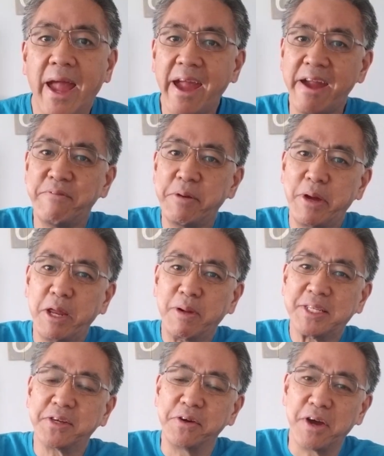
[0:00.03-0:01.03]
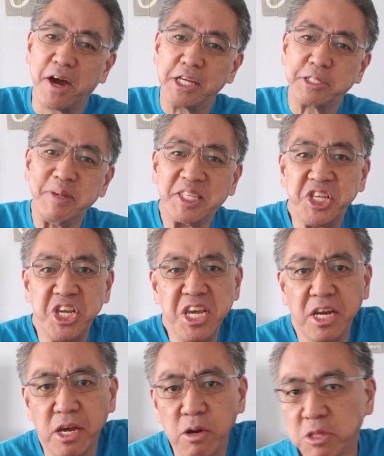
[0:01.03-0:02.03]
Hey everybody, what's going on? It's Mr.
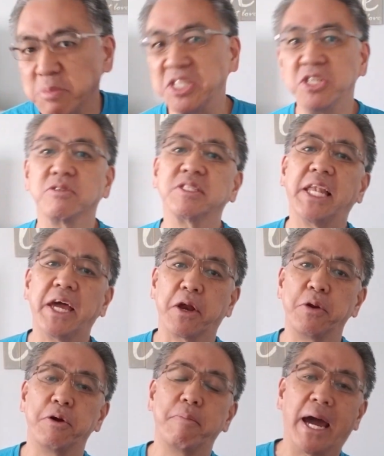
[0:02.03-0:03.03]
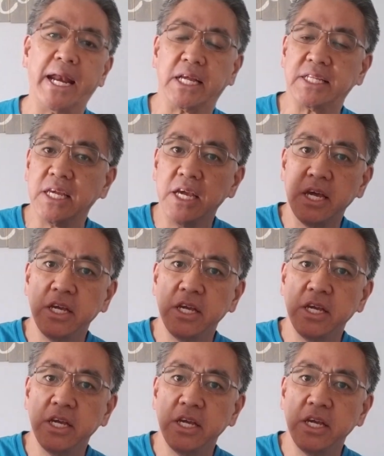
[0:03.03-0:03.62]
Hino with Mr. Hino's LEGO Robotics.